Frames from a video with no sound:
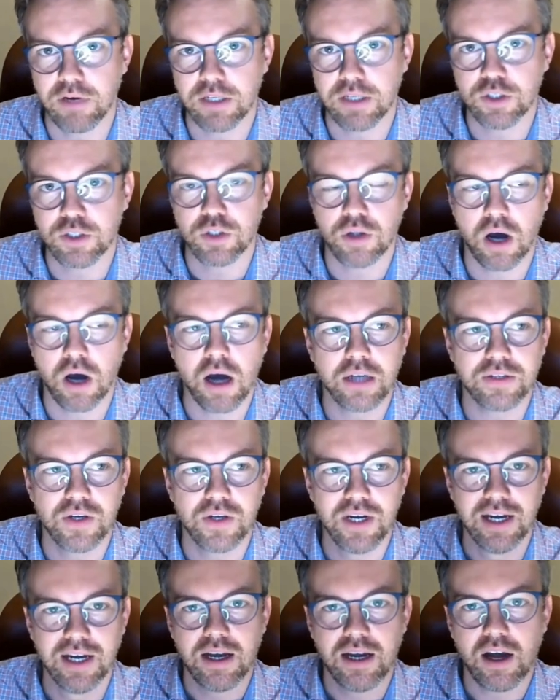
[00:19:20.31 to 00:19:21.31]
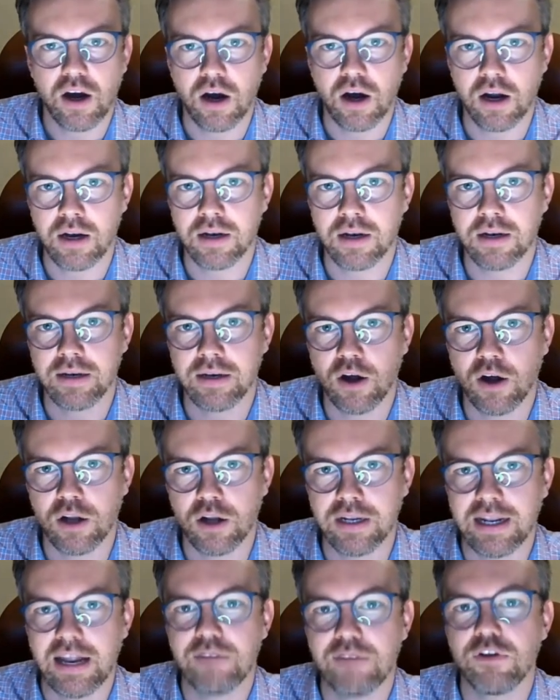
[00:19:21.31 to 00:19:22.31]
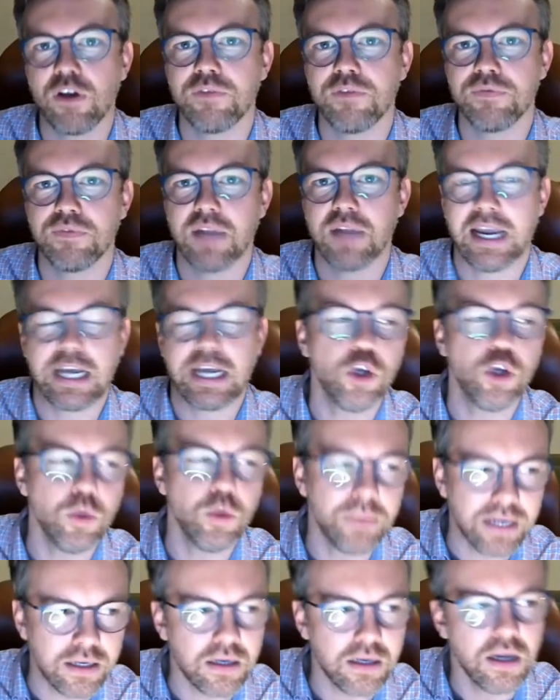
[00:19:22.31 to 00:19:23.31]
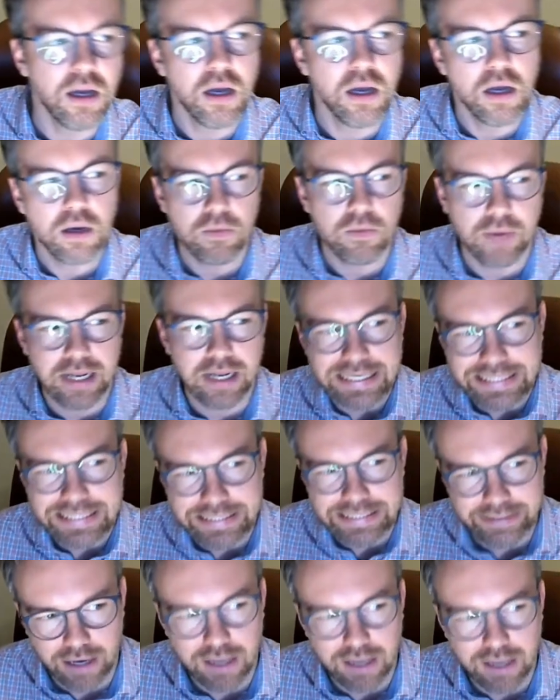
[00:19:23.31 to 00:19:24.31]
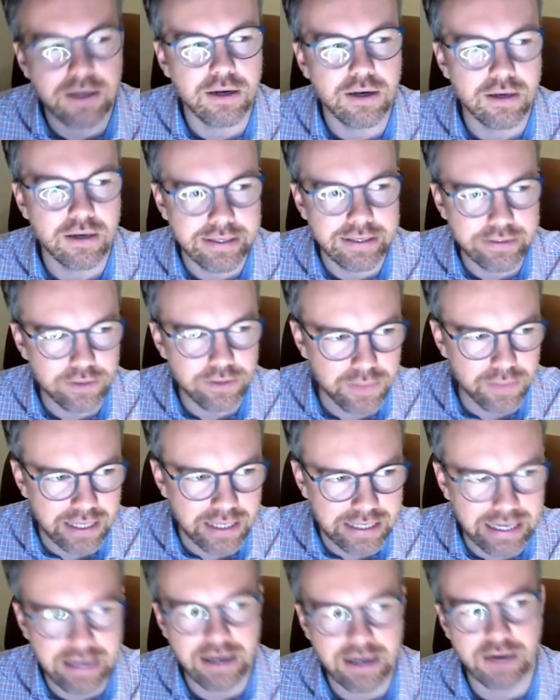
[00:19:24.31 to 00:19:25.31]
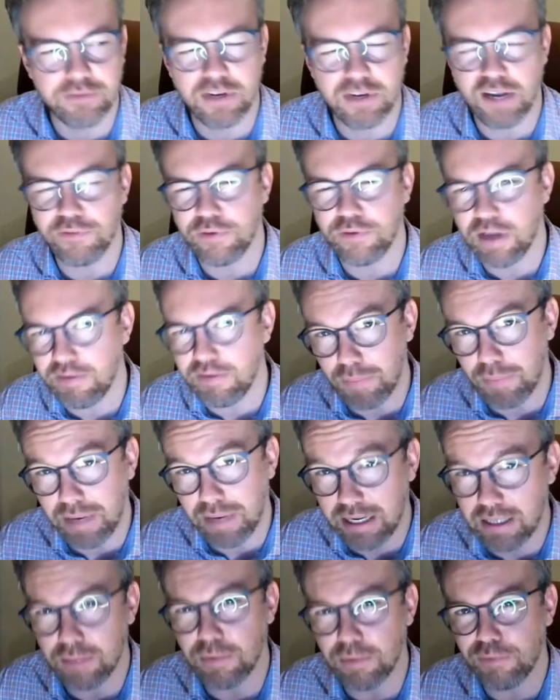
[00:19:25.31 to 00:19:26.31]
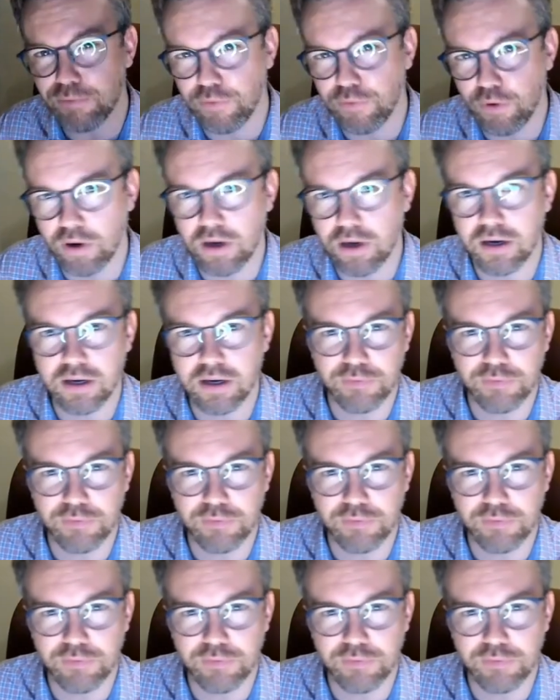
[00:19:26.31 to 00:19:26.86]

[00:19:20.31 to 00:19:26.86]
It's not on on the level of like a human when they start learning to play NetHackam, they've never played it before.